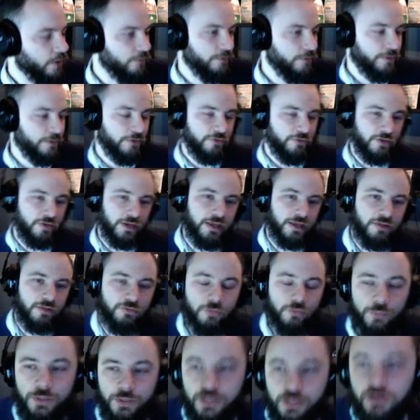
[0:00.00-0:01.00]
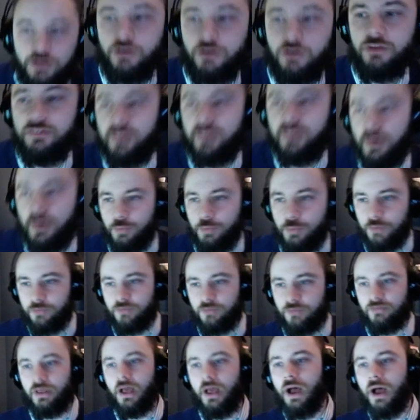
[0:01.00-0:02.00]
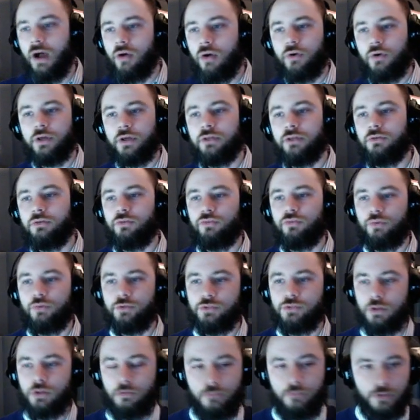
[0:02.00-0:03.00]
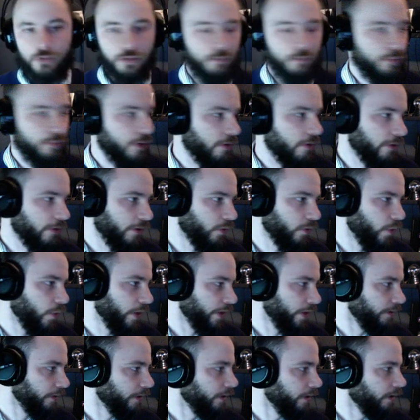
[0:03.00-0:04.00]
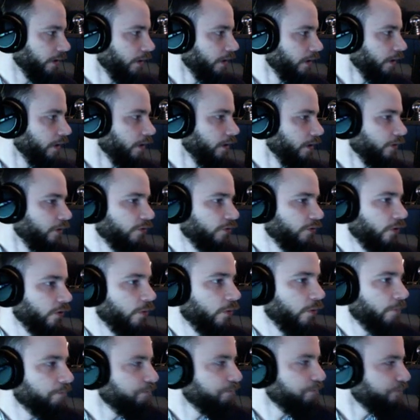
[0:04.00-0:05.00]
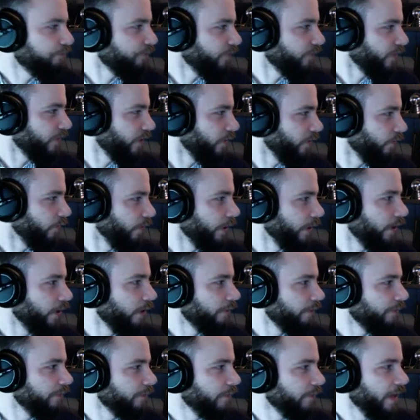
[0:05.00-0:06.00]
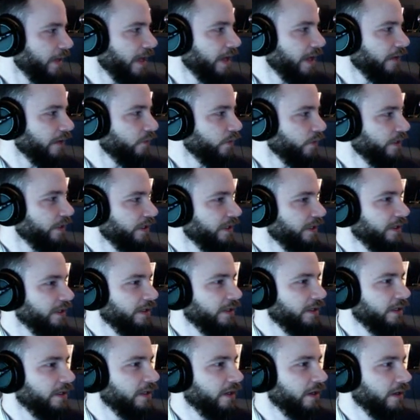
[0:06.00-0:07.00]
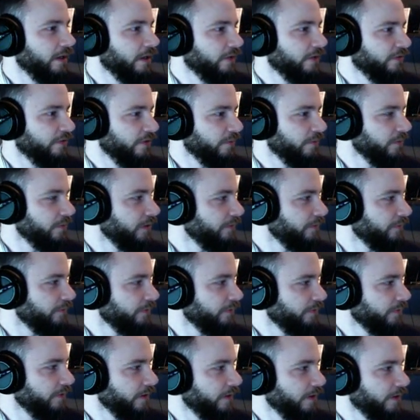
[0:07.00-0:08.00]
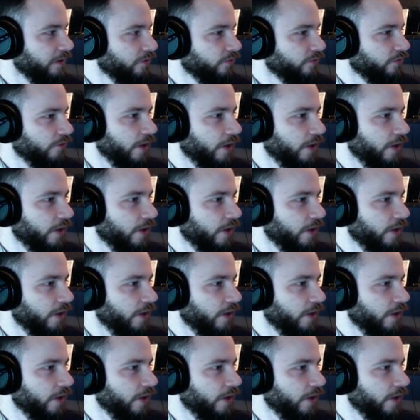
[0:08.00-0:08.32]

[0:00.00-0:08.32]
This I guess will be a good example of just how can you switch over a component quickly. So right off the bat, we need uh, some different things, right?